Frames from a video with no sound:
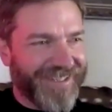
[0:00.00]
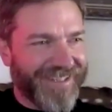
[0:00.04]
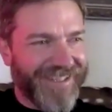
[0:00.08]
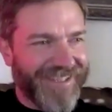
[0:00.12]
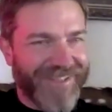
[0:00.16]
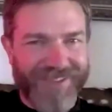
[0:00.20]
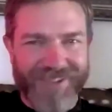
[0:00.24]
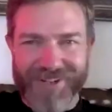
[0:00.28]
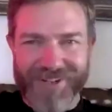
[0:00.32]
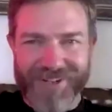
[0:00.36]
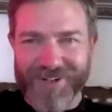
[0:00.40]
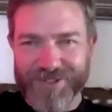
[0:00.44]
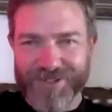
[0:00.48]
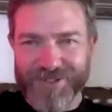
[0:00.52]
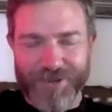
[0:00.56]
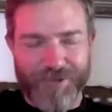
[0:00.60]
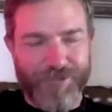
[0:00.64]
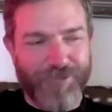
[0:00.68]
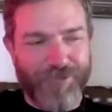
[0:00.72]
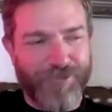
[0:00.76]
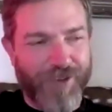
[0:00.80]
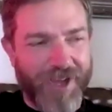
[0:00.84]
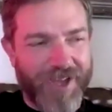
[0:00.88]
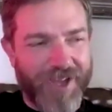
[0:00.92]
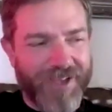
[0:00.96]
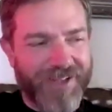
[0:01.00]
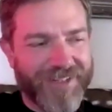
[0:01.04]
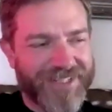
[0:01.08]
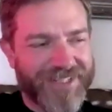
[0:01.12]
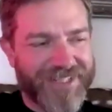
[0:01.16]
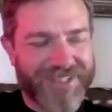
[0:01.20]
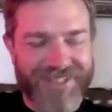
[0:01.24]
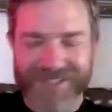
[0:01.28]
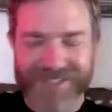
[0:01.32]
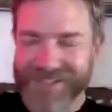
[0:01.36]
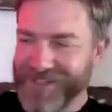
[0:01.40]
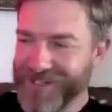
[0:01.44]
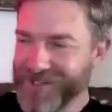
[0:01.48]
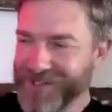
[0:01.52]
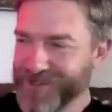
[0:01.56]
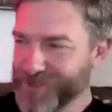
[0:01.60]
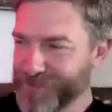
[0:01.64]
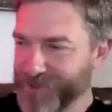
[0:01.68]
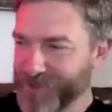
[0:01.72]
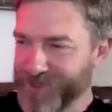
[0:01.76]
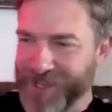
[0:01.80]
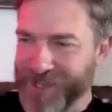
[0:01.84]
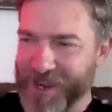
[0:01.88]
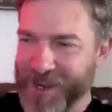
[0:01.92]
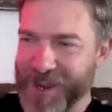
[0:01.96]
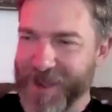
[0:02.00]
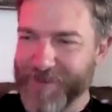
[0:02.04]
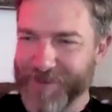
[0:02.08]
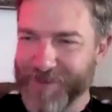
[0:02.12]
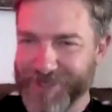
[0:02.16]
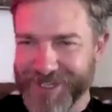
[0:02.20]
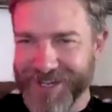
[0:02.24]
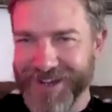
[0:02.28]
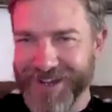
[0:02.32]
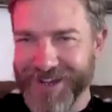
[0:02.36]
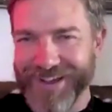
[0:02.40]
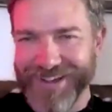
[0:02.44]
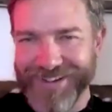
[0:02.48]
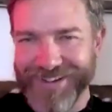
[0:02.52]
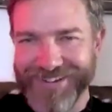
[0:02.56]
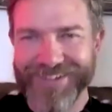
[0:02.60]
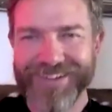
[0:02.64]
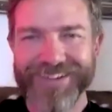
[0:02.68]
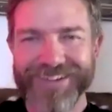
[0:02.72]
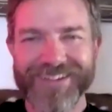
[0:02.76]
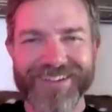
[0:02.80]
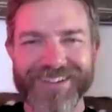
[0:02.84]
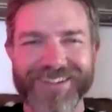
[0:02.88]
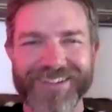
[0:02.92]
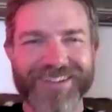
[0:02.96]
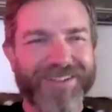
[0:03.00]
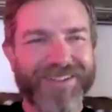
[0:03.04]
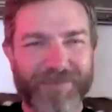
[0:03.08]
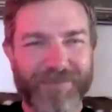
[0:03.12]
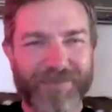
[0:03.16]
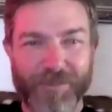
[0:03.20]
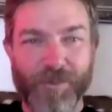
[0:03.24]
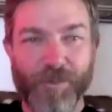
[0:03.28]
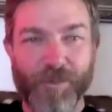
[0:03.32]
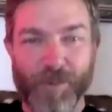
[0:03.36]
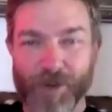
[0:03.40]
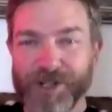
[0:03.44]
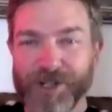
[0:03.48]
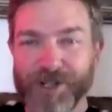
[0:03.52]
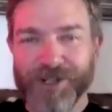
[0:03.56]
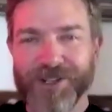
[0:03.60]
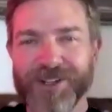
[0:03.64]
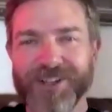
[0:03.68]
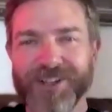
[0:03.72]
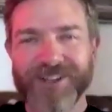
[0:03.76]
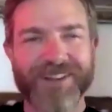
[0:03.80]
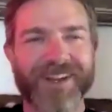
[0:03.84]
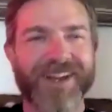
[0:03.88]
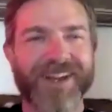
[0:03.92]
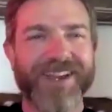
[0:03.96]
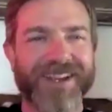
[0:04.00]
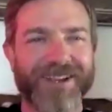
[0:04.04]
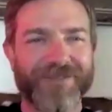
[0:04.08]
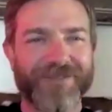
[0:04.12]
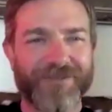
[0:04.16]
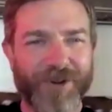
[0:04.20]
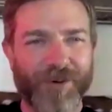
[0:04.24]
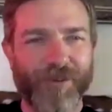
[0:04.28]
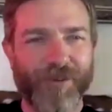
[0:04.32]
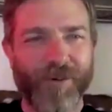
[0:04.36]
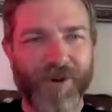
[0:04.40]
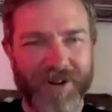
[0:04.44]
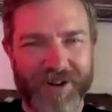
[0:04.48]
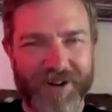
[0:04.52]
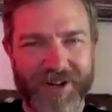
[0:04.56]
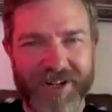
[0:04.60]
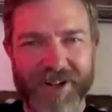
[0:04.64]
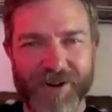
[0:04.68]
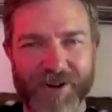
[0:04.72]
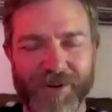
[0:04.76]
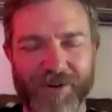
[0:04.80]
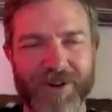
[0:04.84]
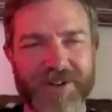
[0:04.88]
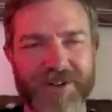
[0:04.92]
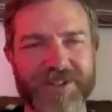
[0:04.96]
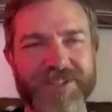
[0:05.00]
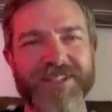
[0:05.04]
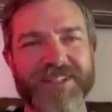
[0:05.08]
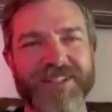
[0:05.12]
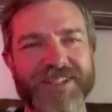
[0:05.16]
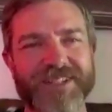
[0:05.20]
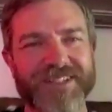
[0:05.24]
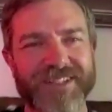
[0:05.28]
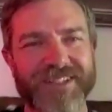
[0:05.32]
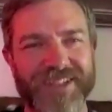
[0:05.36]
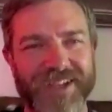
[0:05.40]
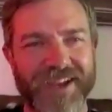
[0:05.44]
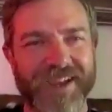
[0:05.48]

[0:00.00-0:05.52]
and then here's a fence, and here's what the habitat would look like if there weren't any horses.